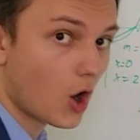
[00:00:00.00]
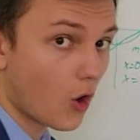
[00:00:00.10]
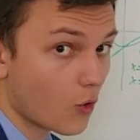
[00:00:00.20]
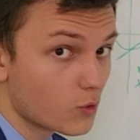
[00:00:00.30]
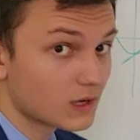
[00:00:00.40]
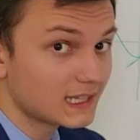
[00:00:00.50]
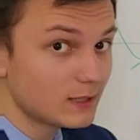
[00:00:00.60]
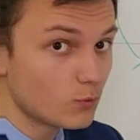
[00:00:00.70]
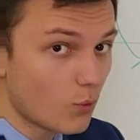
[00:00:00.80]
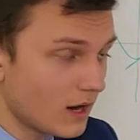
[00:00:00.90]
only
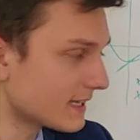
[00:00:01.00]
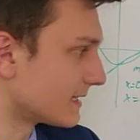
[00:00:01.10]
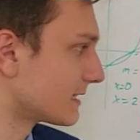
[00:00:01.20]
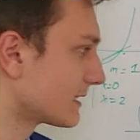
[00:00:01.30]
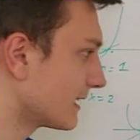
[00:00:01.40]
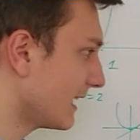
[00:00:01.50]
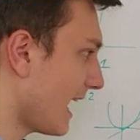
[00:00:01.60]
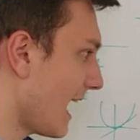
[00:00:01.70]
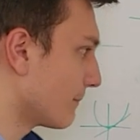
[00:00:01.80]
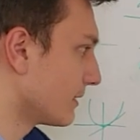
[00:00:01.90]
once. It
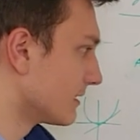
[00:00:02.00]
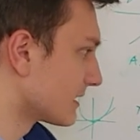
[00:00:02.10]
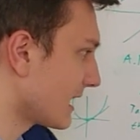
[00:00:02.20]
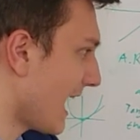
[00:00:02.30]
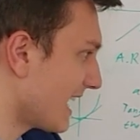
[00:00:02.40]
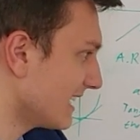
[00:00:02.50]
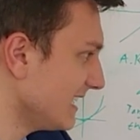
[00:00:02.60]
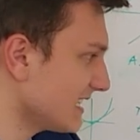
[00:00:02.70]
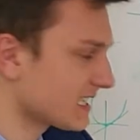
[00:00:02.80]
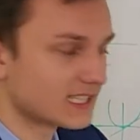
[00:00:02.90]
happens at an
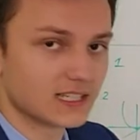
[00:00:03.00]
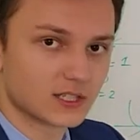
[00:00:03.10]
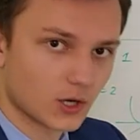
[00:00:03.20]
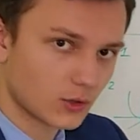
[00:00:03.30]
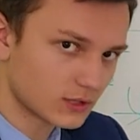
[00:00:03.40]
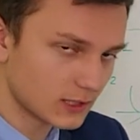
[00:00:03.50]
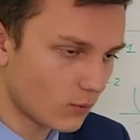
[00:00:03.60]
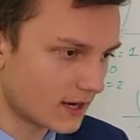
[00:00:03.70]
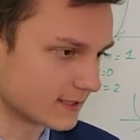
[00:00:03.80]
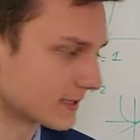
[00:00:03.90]
instant, only
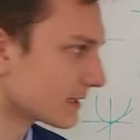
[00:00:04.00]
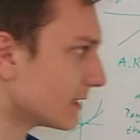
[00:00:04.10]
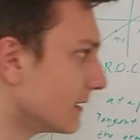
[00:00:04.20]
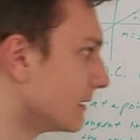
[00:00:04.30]
once.